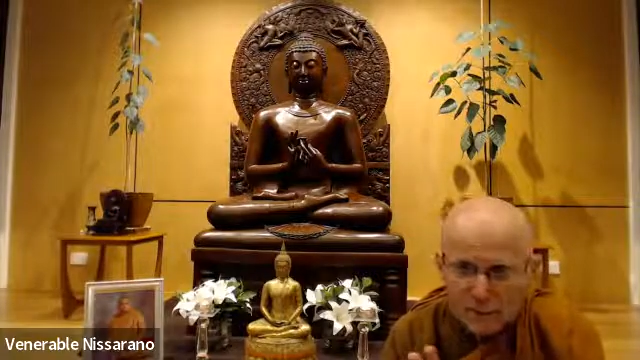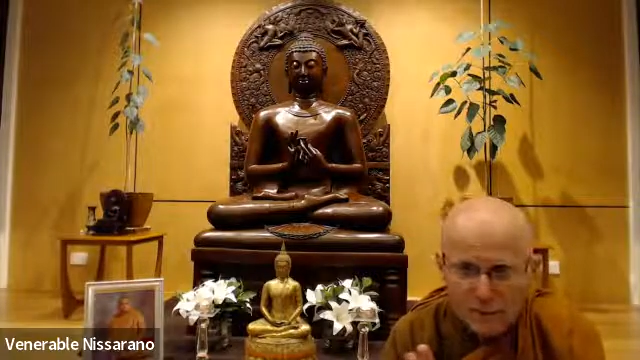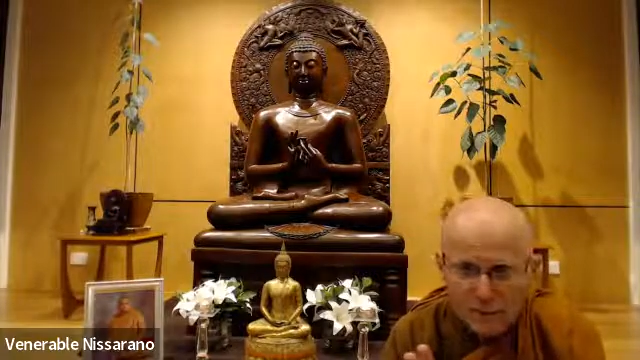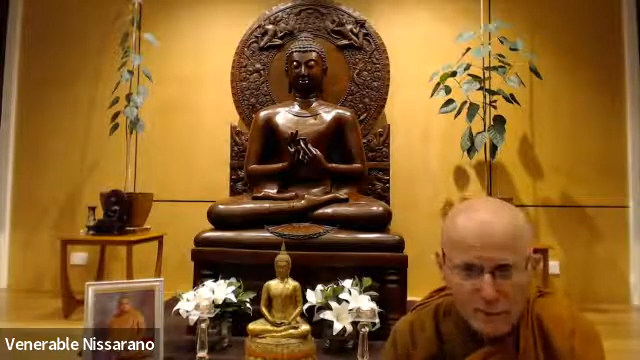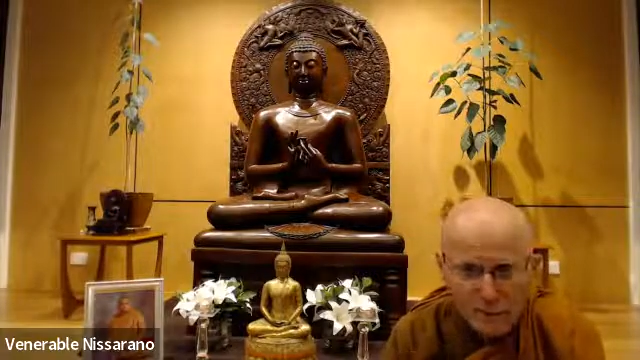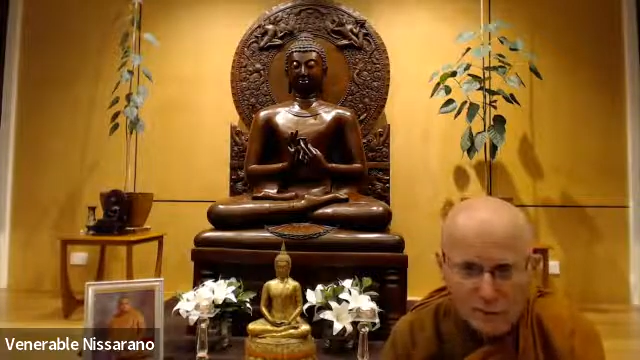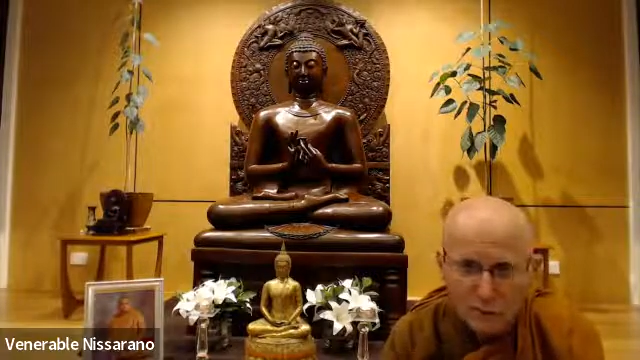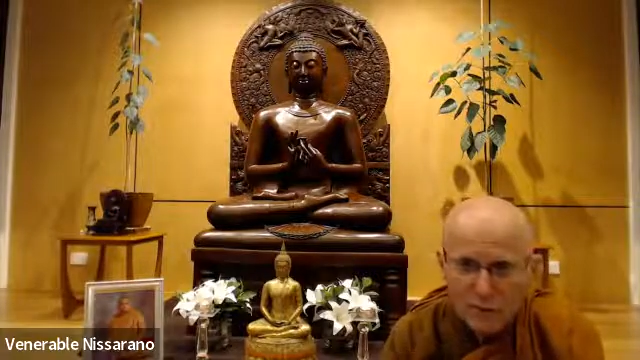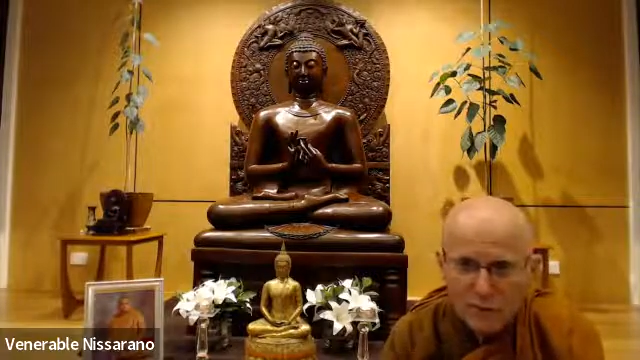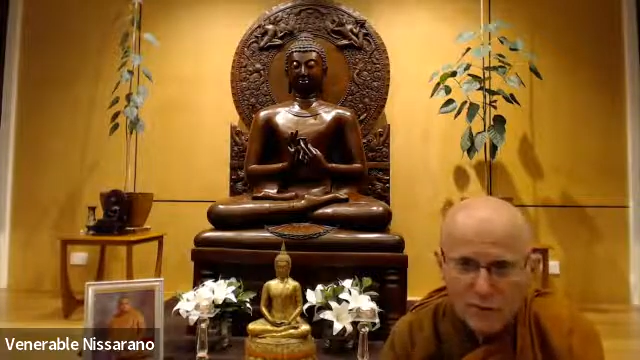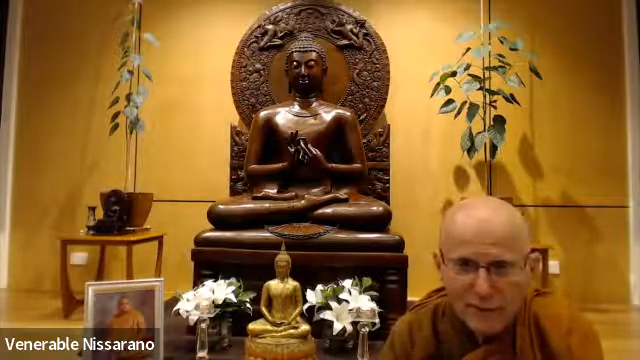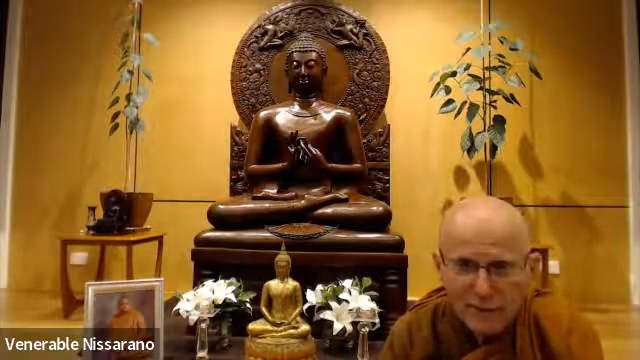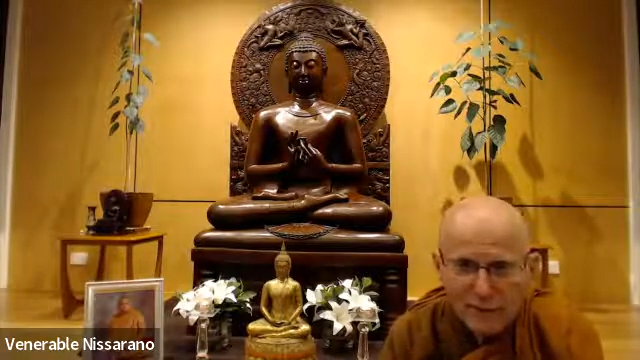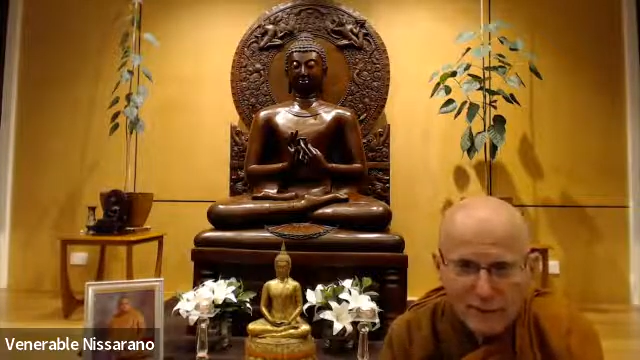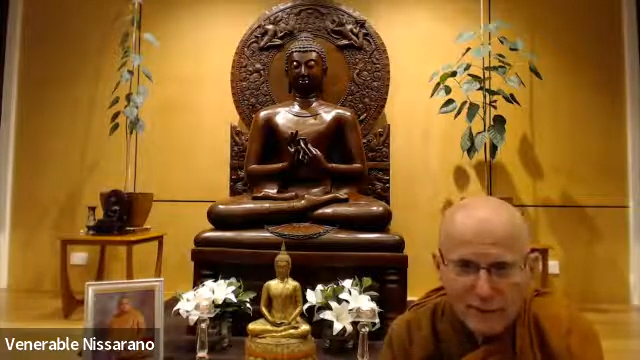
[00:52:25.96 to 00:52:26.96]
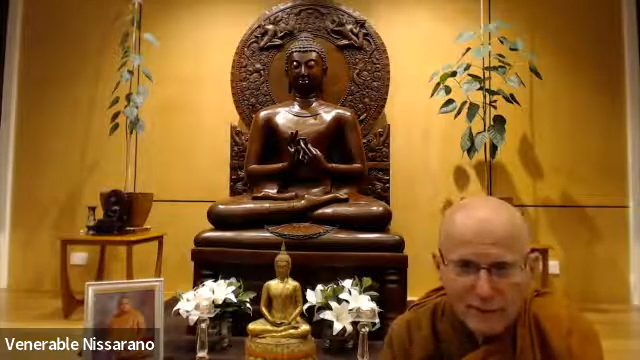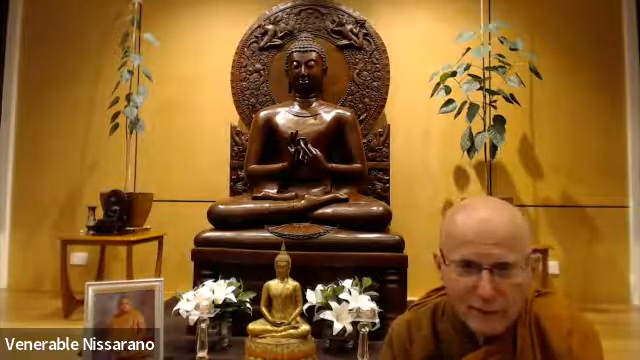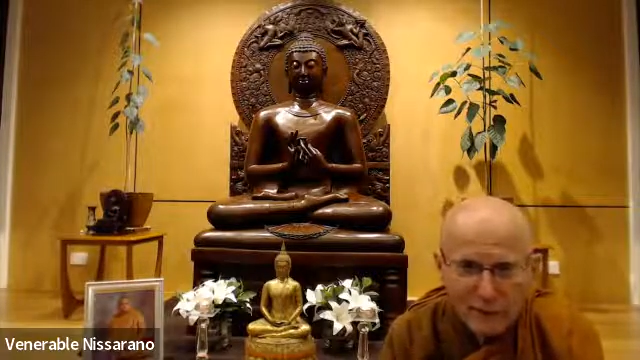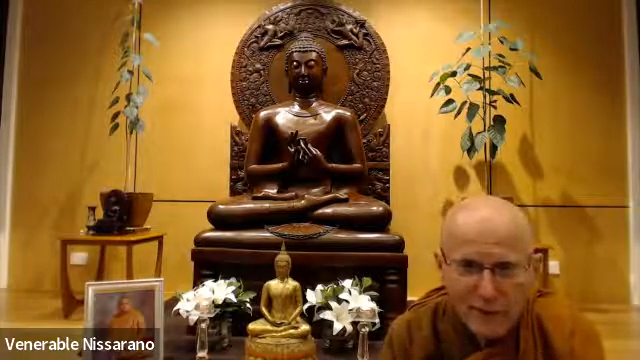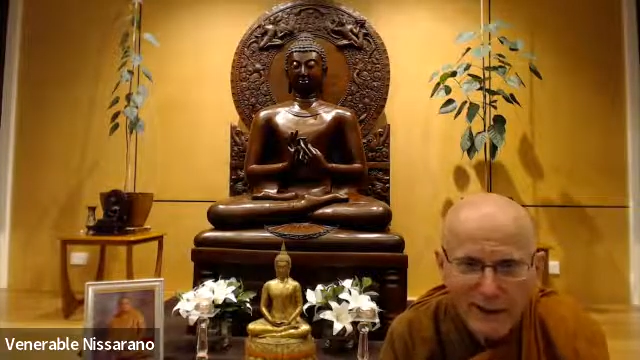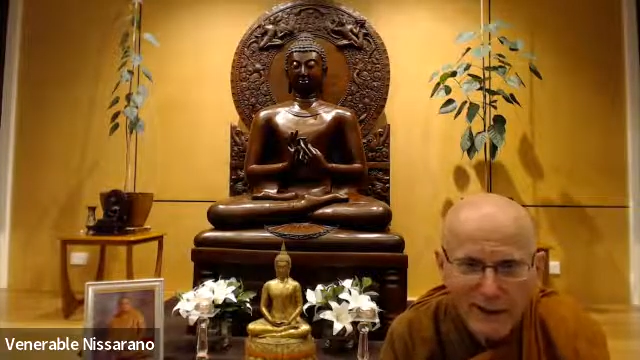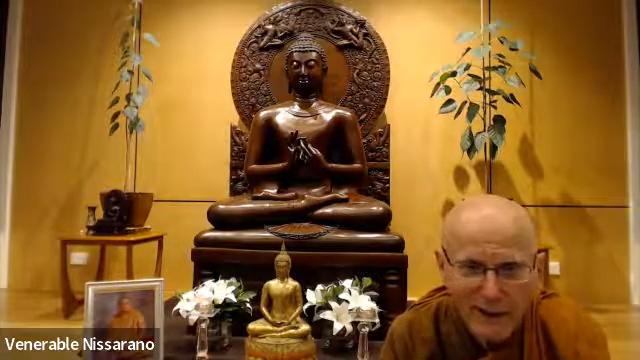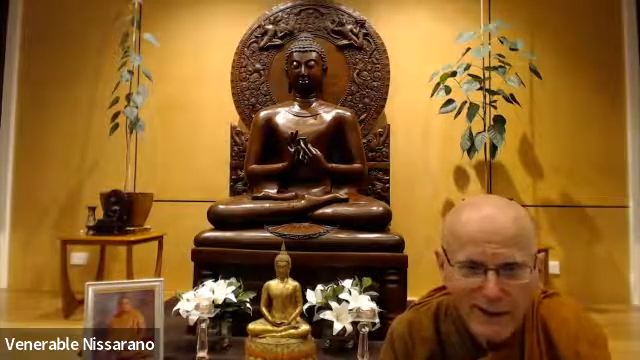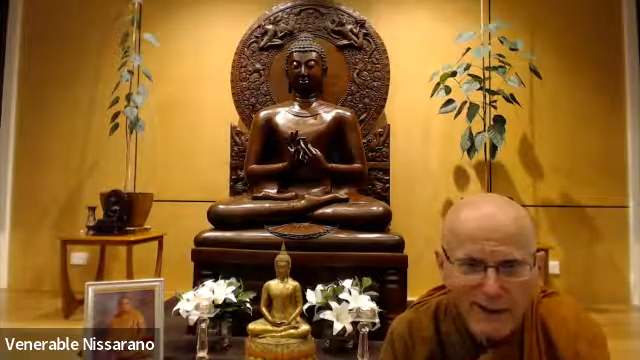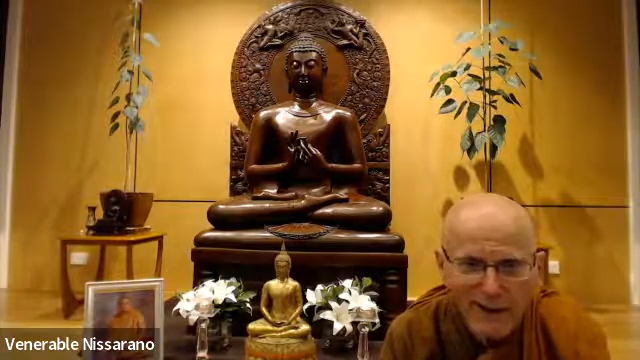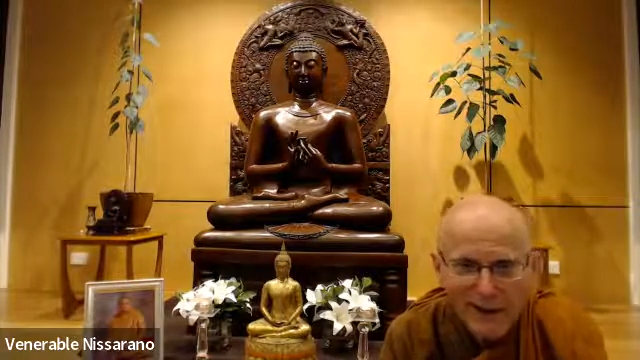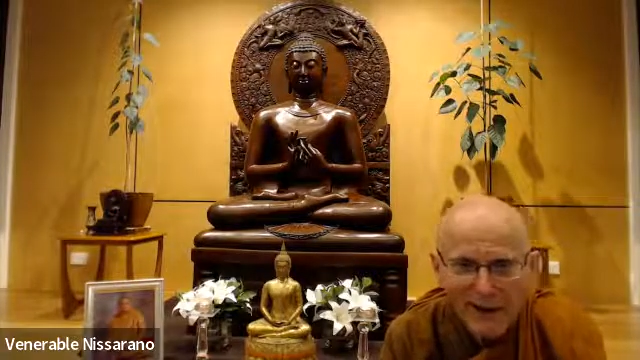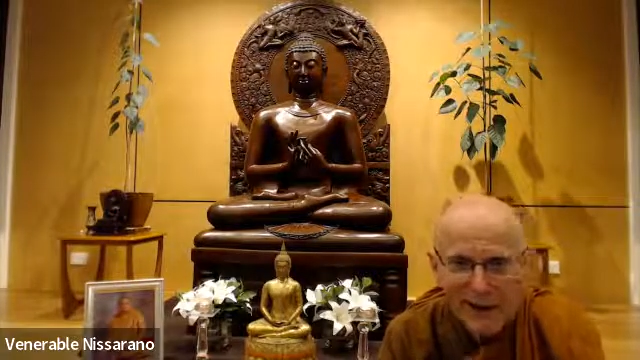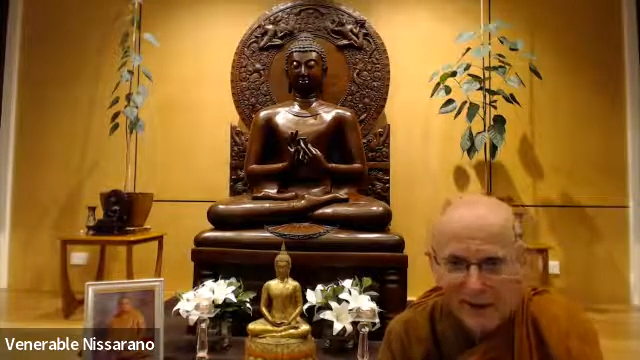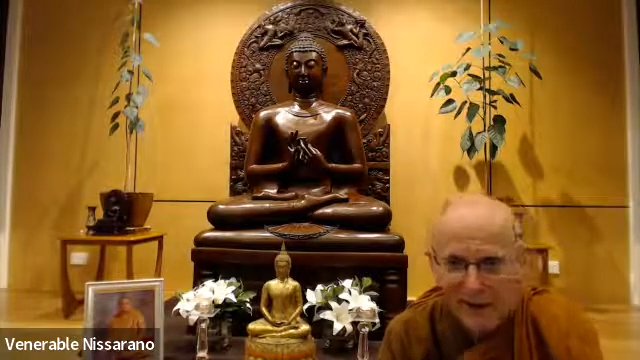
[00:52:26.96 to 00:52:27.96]
smooth sailing,
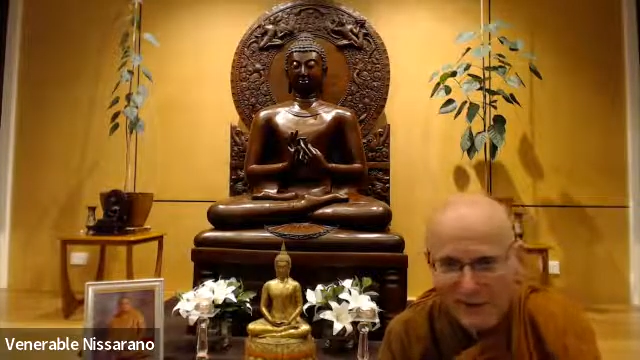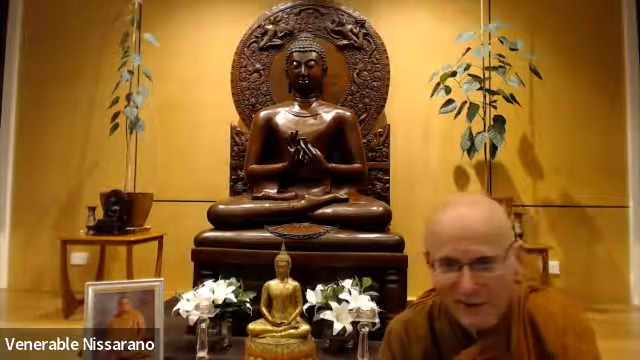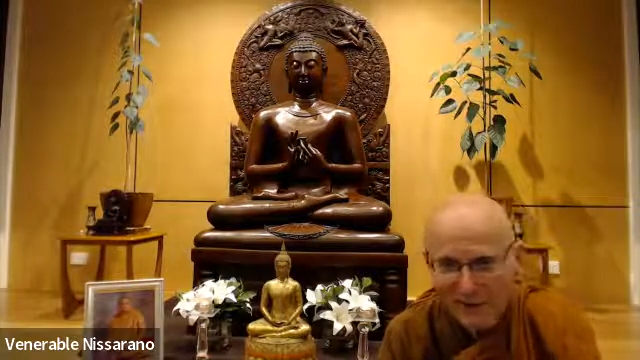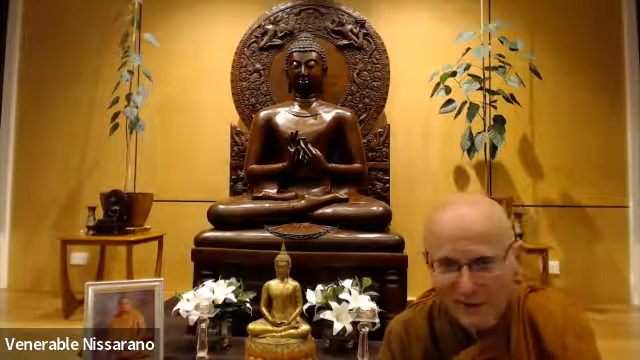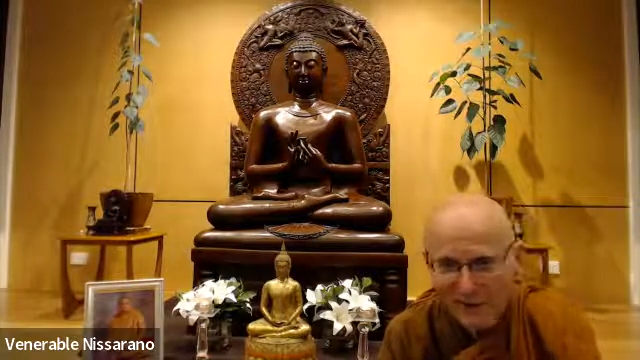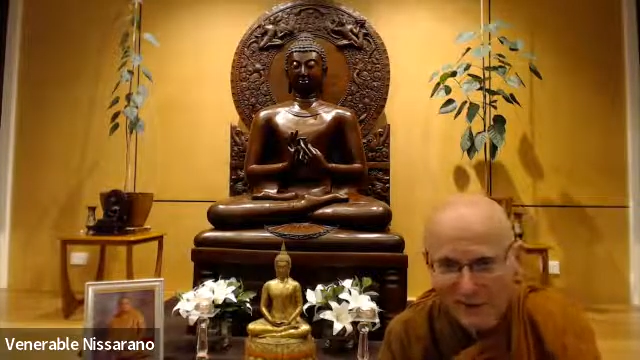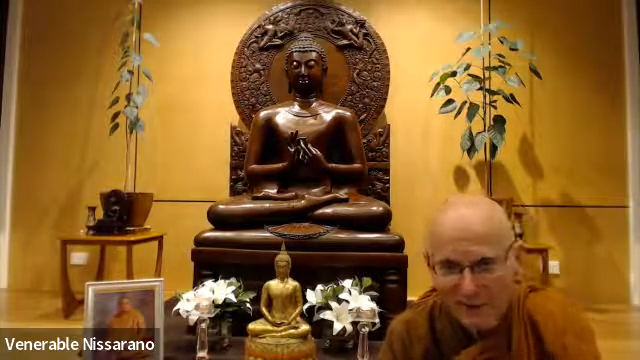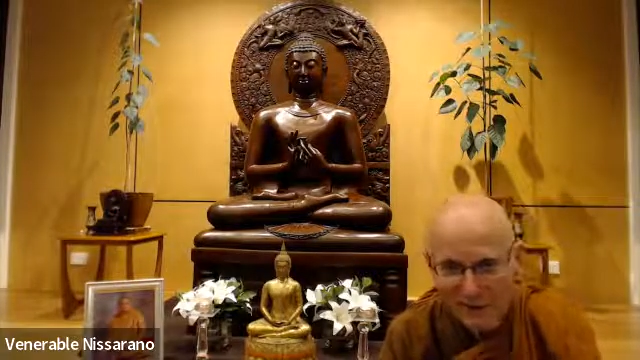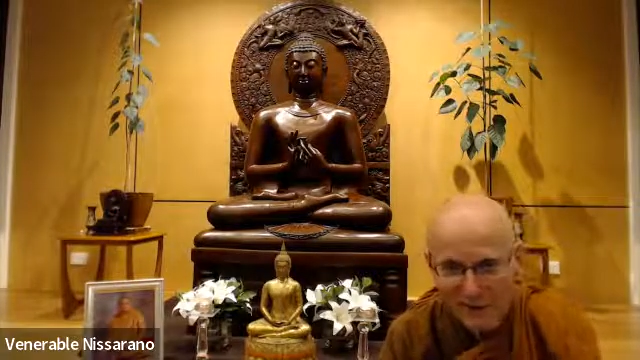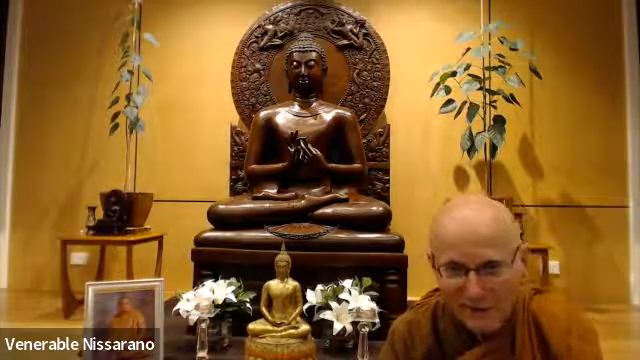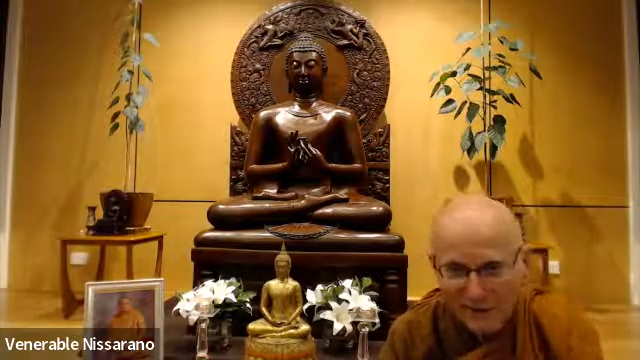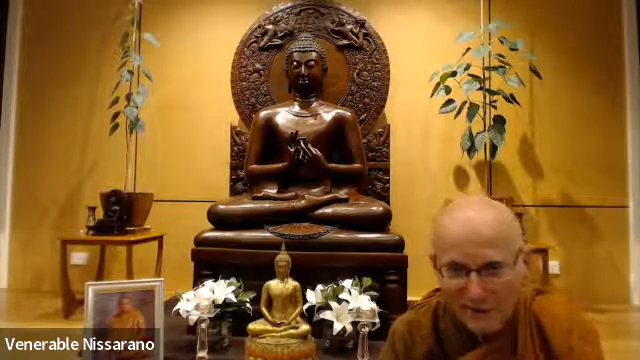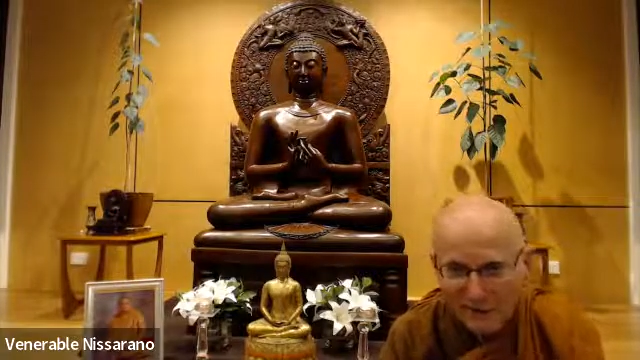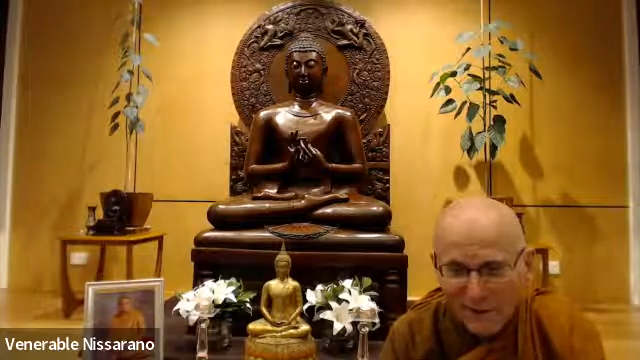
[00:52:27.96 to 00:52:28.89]
as they say.